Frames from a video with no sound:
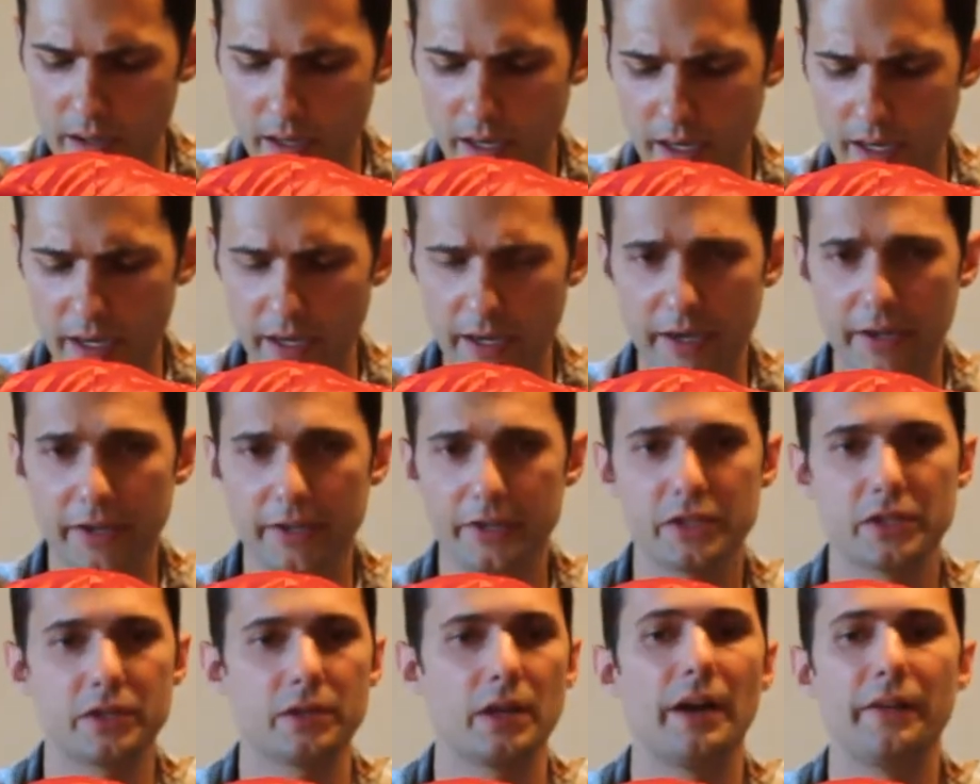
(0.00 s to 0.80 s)

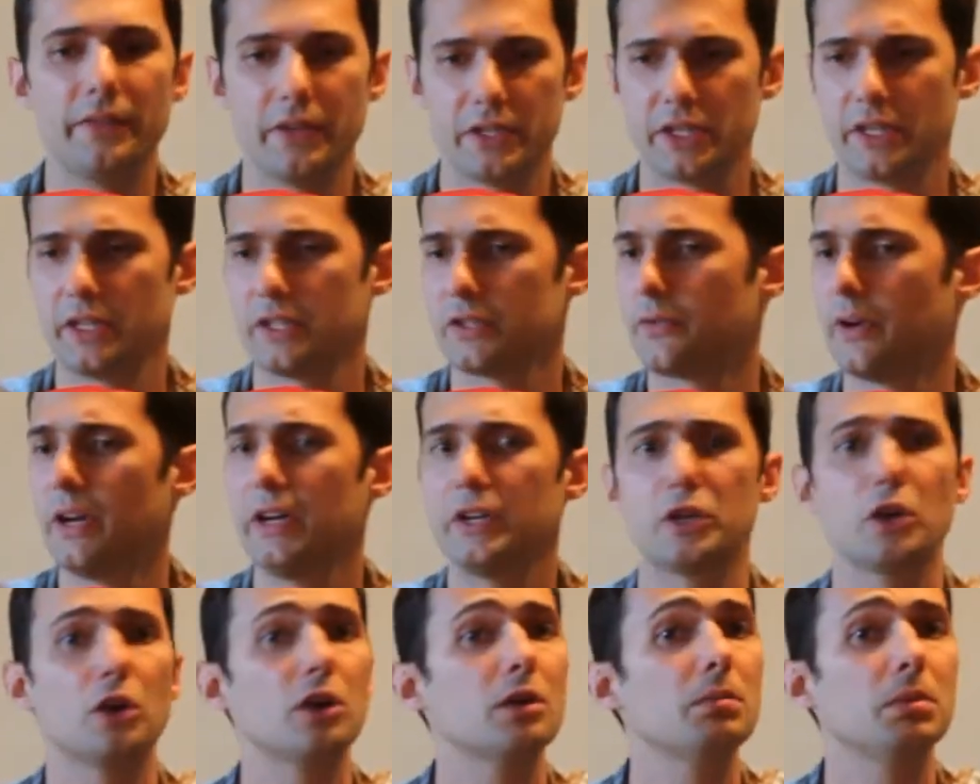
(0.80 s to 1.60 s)
Obviously it's
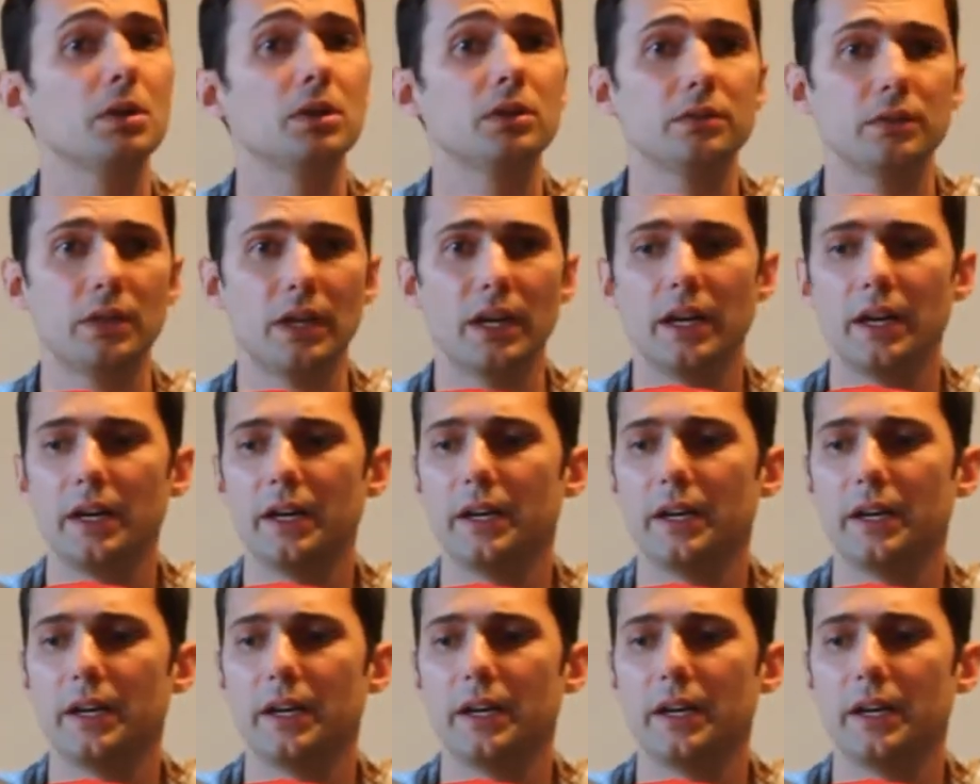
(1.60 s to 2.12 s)
very durable.